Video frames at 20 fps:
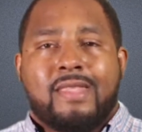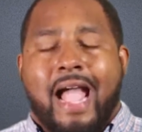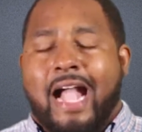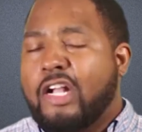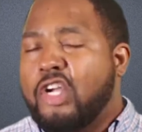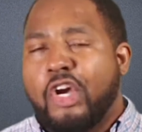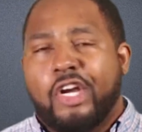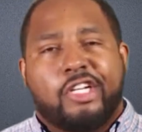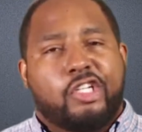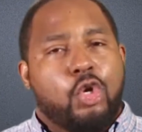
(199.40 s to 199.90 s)
I
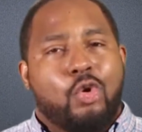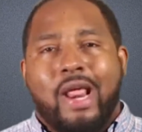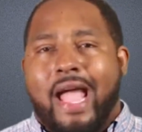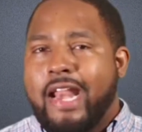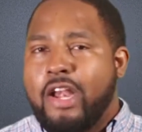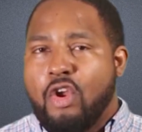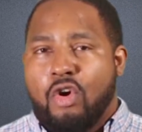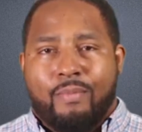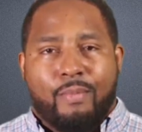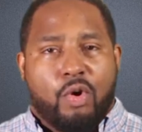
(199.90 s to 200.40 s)
couldn't do
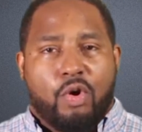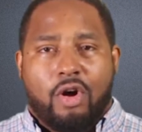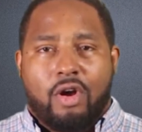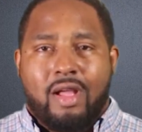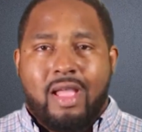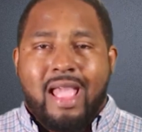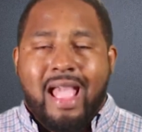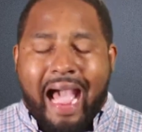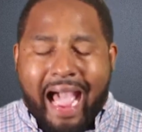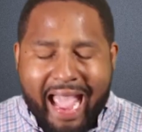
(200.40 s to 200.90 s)
that no more.
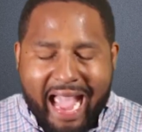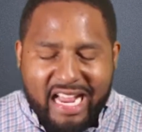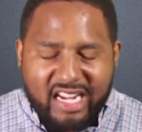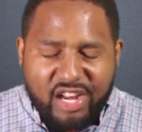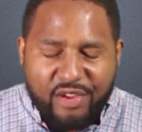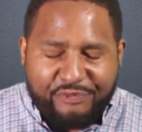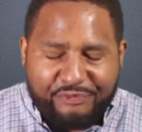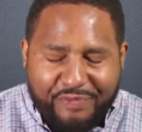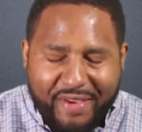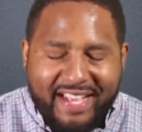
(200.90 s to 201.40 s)
I had
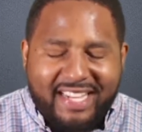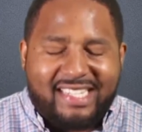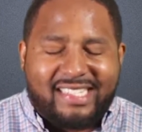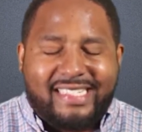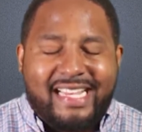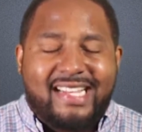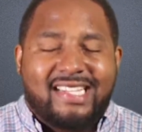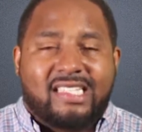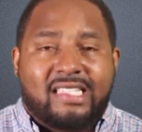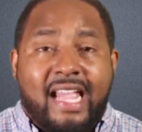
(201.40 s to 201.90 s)
to face
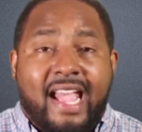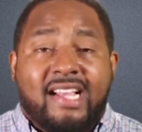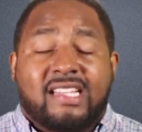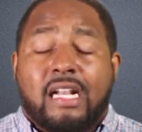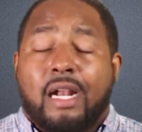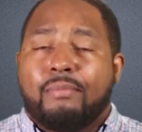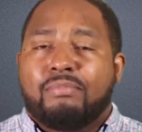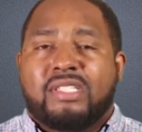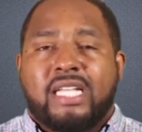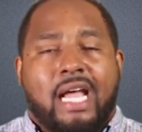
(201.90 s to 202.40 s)
these things,
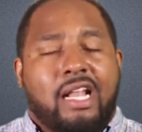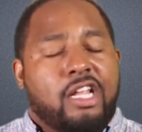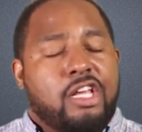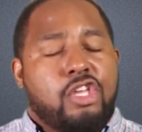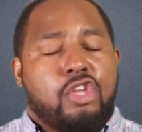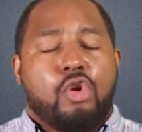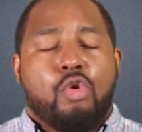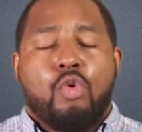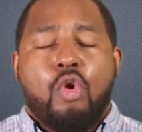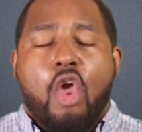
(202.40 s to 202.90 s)
and I'm
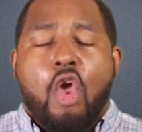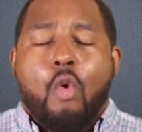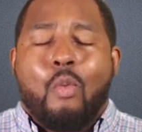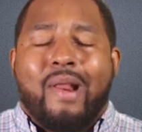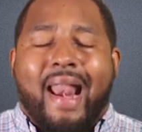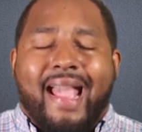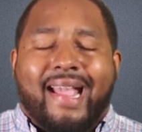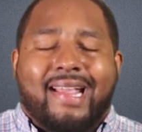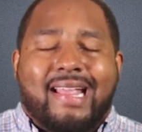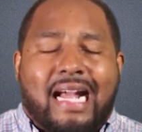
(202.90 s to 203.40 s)
telling you,
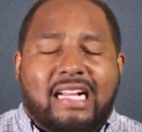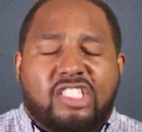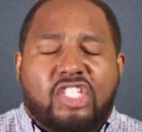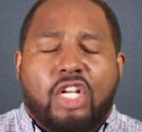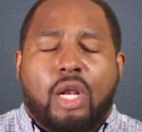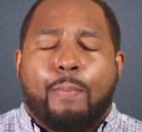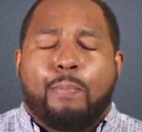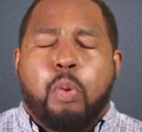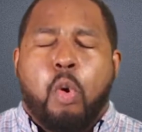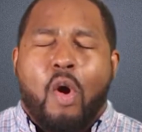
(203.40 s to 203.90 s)
when I got to
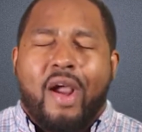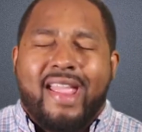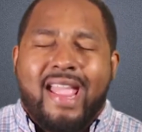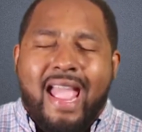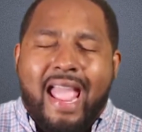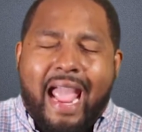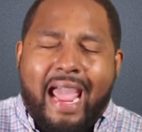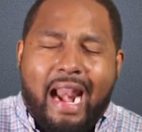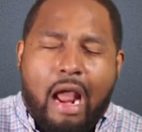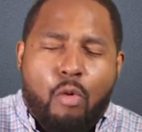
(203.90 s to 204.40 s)
the point
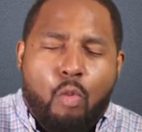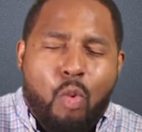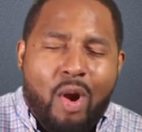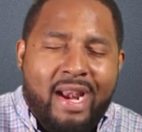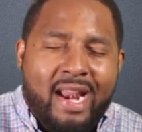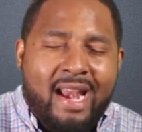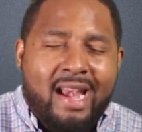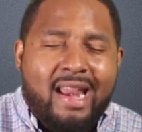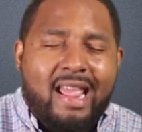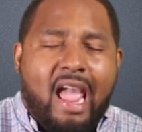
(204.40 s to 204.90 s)
and I
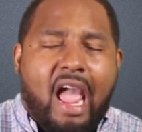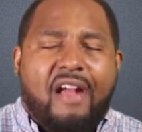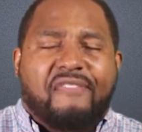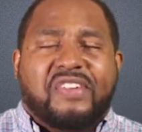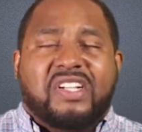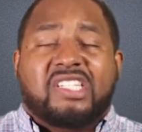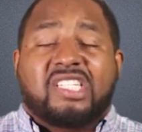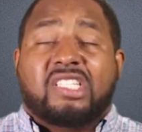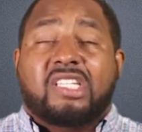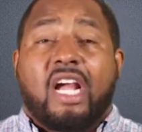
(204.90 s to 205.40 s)
went in there
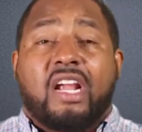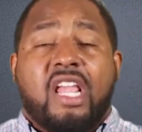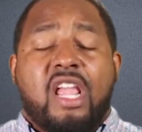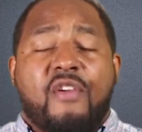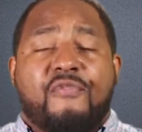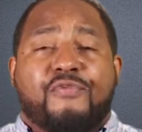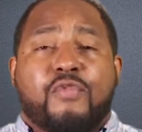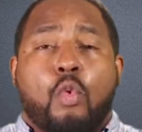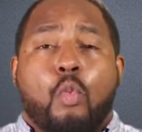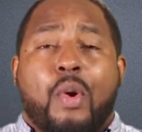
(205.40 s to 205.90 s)
after
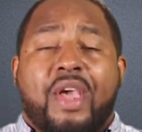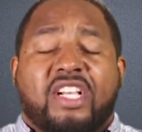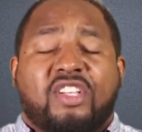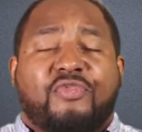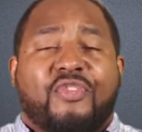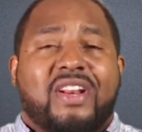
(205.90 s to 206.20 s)
studying for weeks